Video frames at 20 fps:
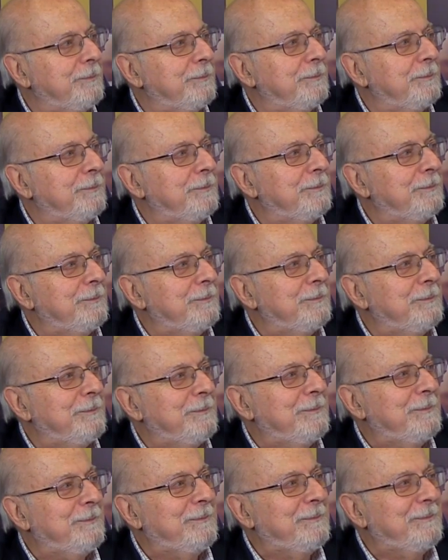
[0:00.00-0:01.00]

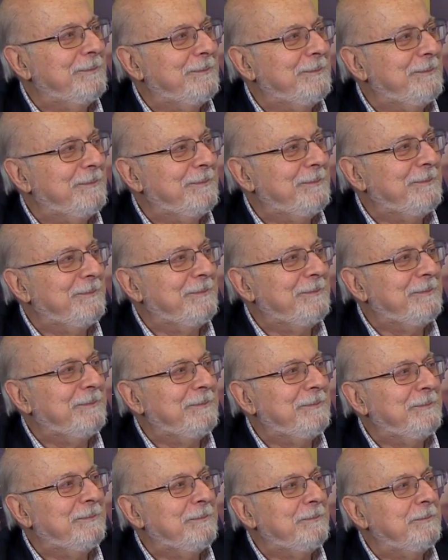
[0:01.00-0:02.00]

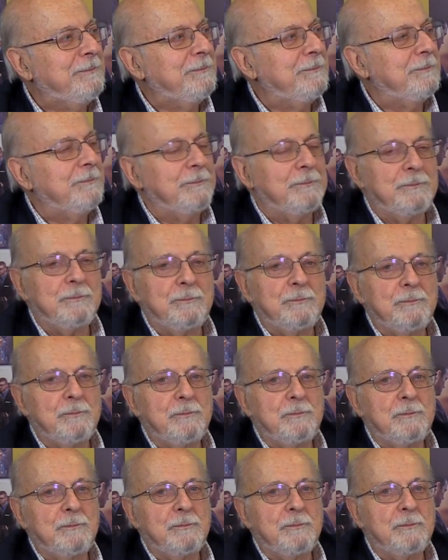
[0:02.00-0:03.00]

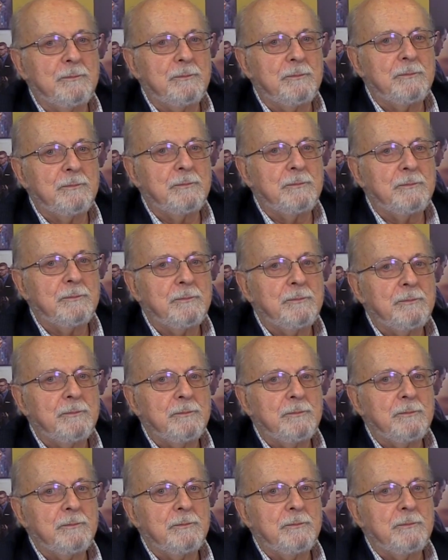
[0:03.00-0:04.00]

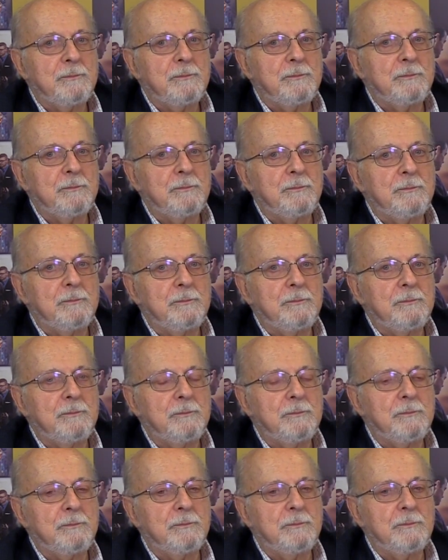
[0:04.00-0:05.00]

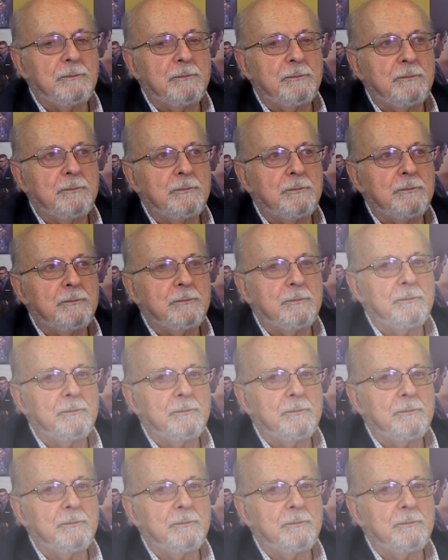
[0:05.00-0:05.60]
No words are spoken by the person on screen.